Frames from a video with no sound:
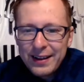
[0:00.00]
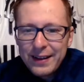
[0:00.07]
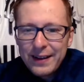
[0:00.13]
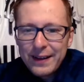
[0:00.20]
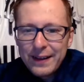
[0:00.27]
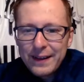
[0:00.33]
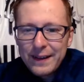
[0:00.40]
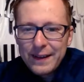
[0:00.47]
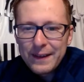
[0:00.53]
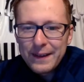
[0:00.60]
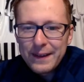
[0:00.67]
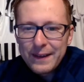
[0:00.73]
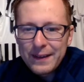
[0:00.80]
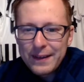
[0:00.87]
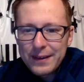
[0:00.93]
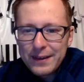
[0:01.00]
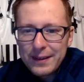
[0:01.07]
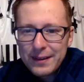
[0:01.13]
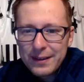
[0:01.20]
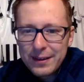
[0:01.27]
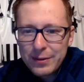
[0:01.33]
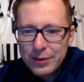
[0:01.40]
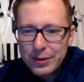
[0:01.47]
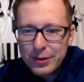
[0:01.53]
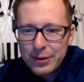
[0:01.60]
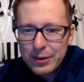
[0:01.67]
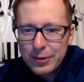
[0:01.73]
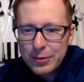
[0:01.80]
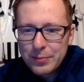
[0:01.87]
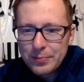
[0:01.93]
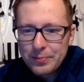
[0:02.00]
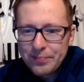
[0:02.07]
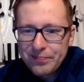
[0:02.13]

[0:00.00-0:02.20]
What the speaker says: There we go.